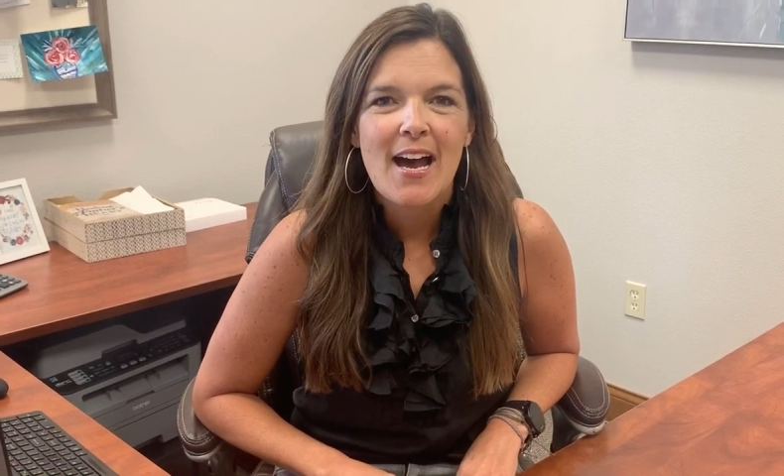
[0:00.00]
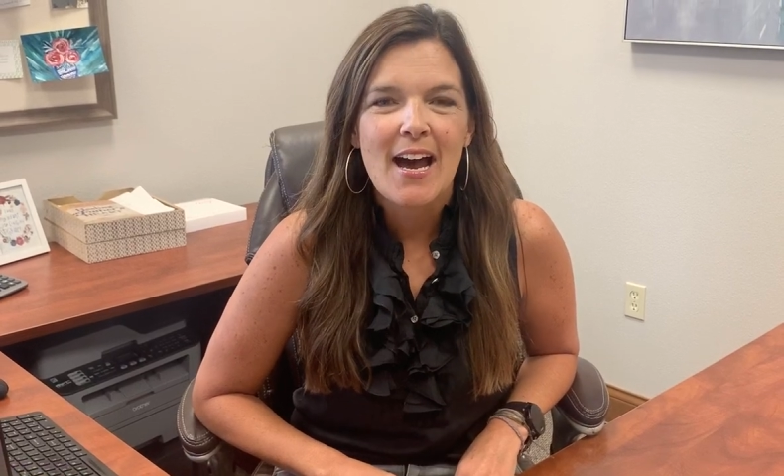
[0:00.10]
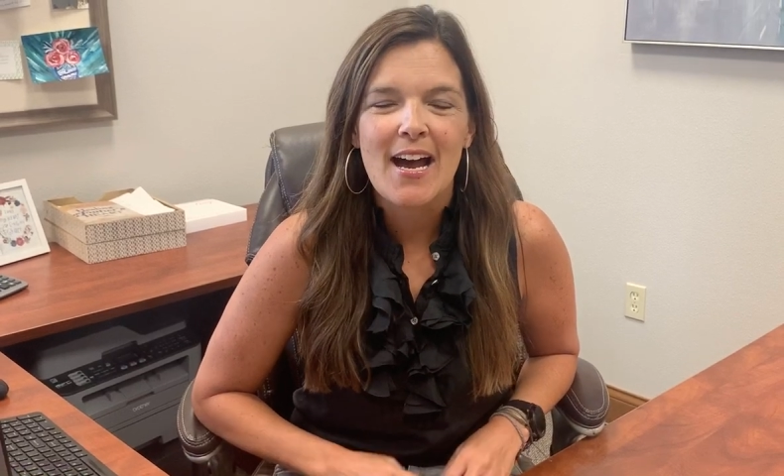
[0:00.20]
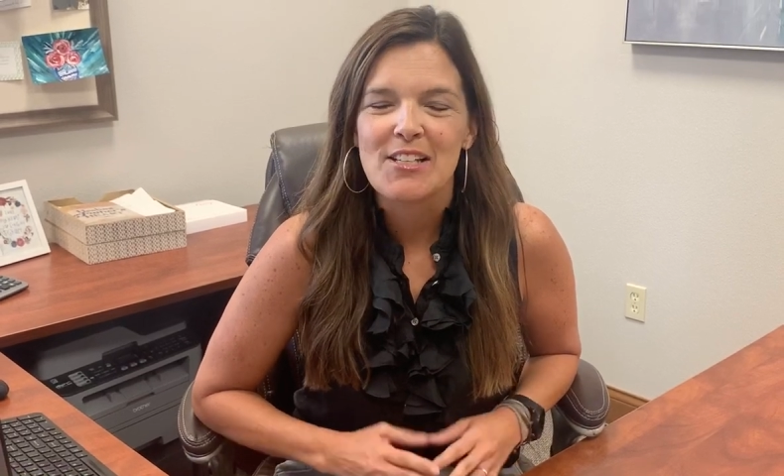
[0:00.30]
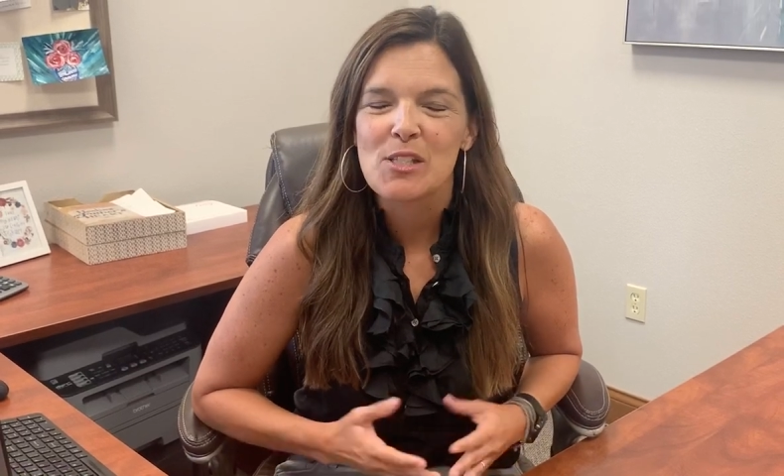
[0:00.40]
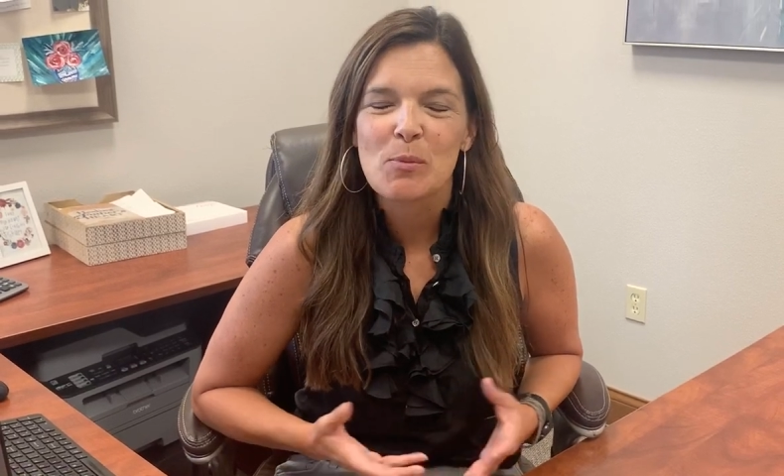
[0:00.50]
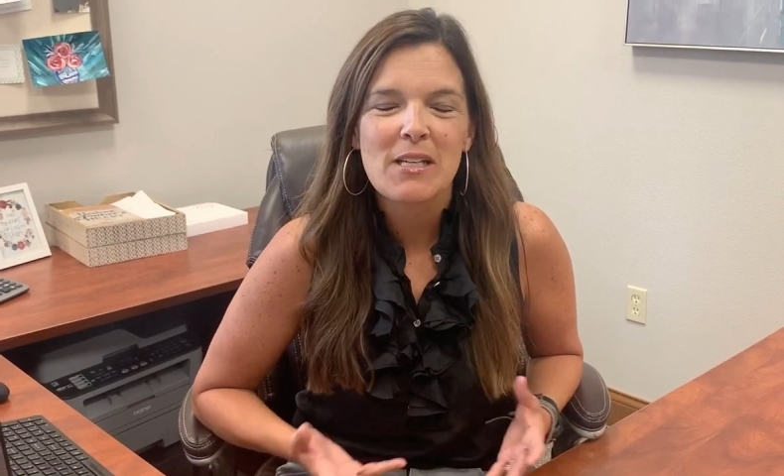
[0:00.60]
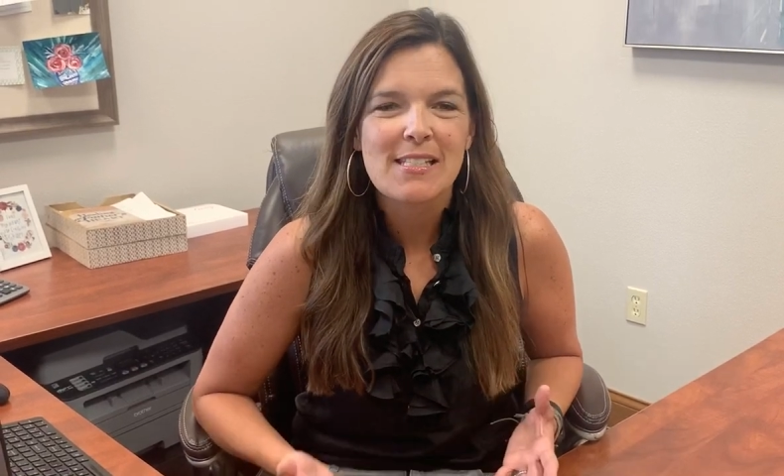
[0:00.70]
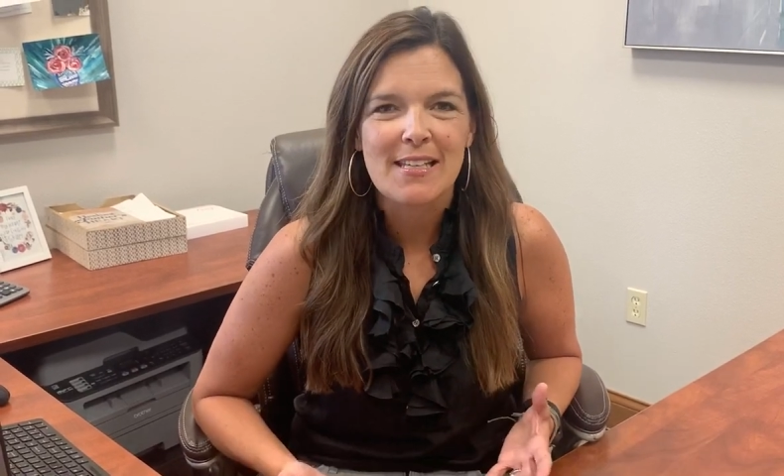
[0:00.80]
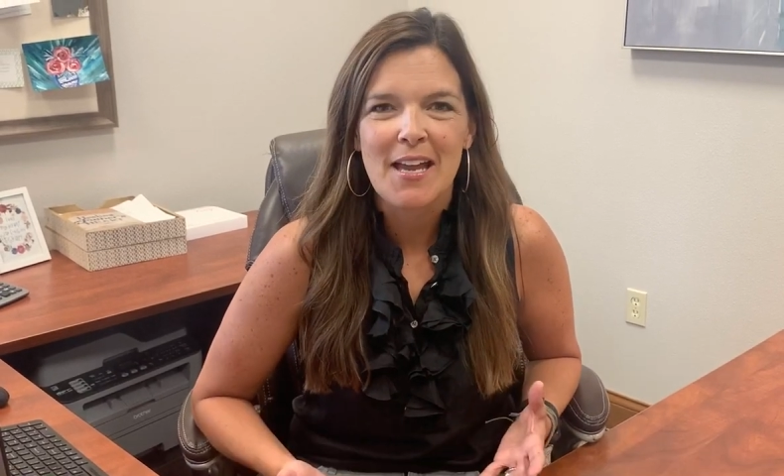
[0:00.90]
I just
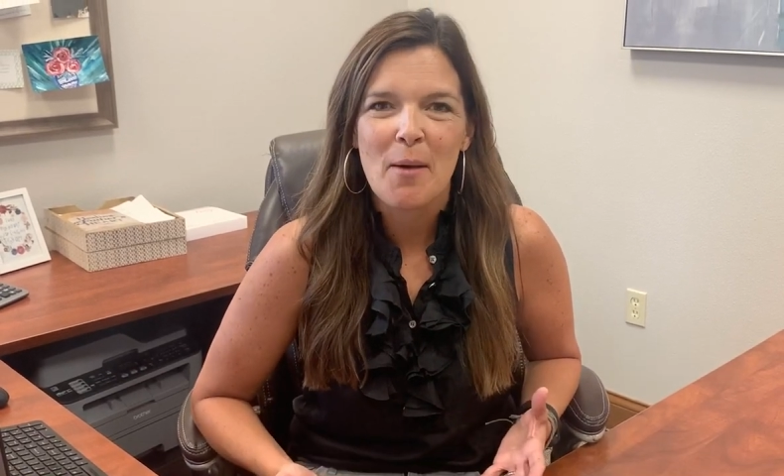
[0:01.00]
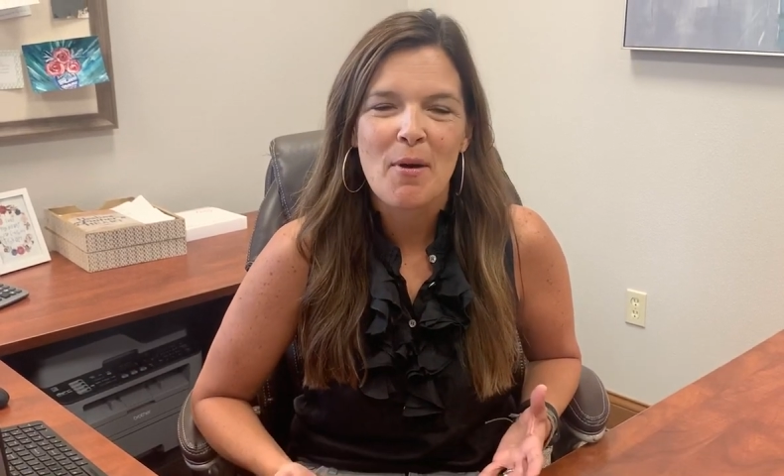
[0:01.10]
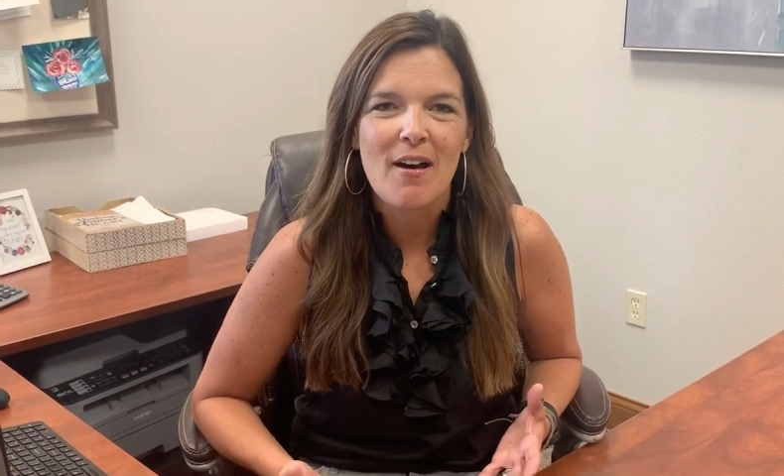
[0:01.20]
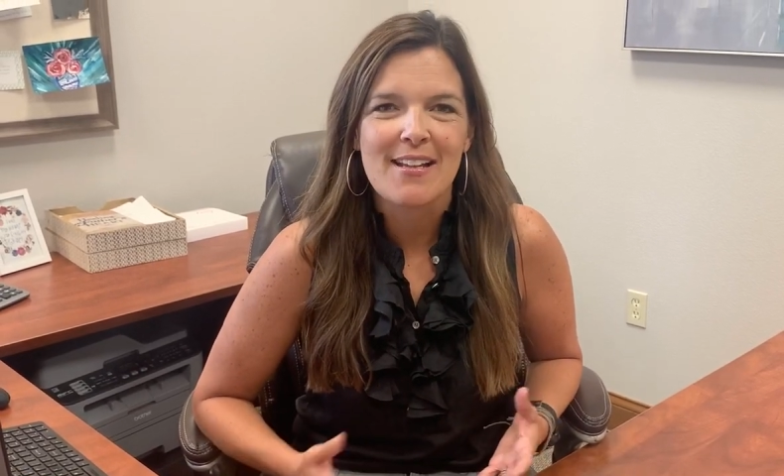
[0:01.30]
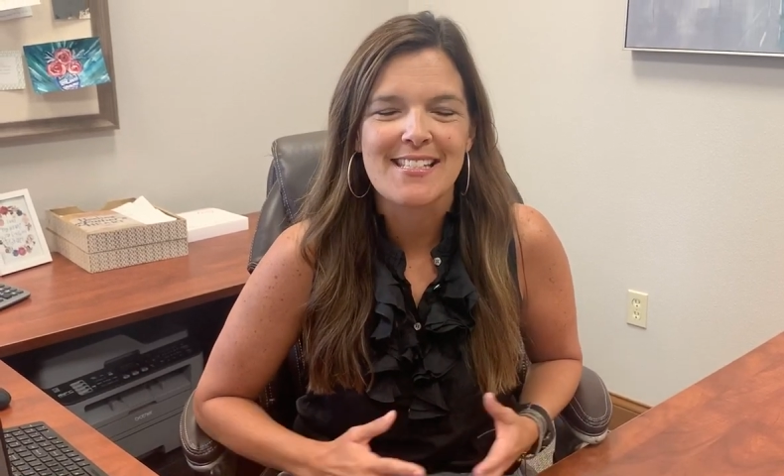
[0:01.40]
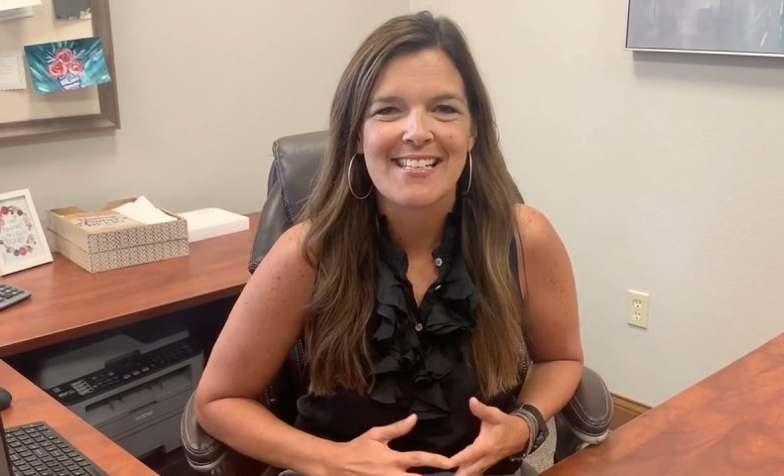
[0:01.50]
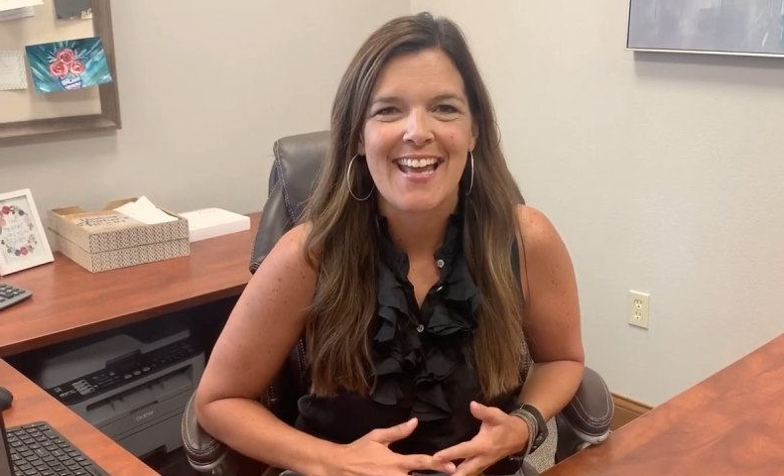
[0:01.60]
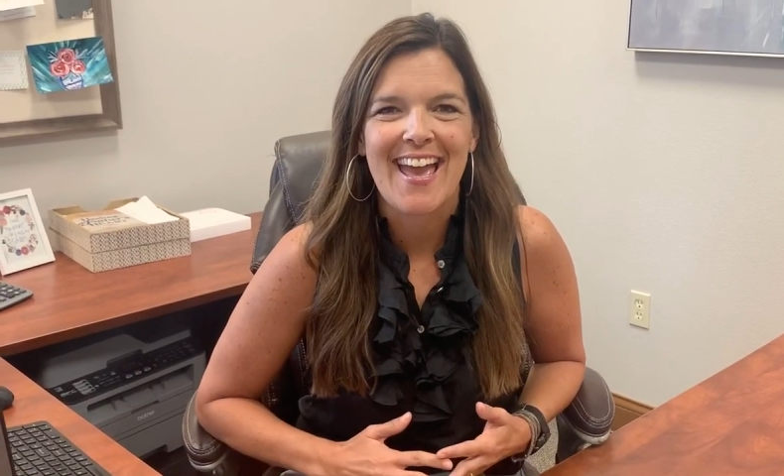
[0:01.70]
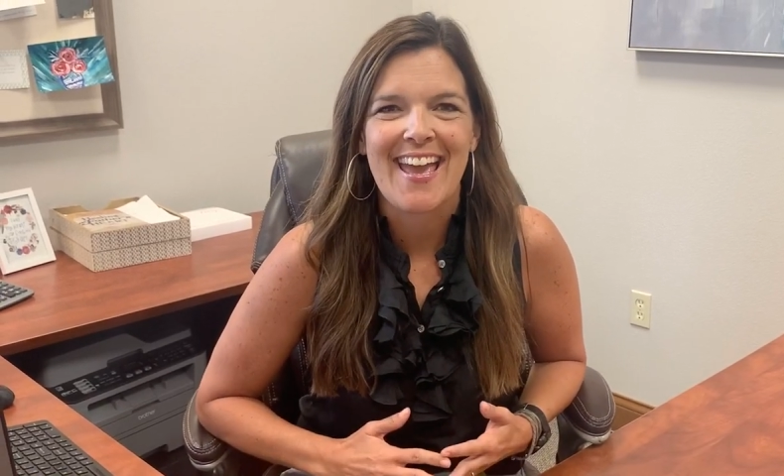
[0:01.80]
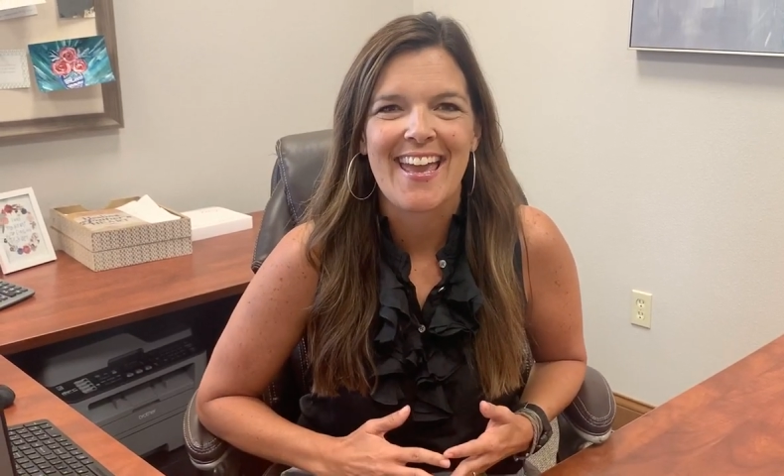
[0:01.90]
wanted to come on
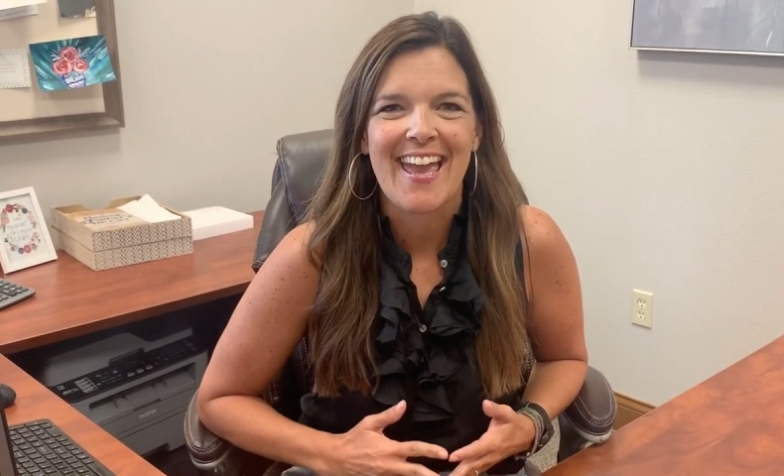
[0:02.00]
today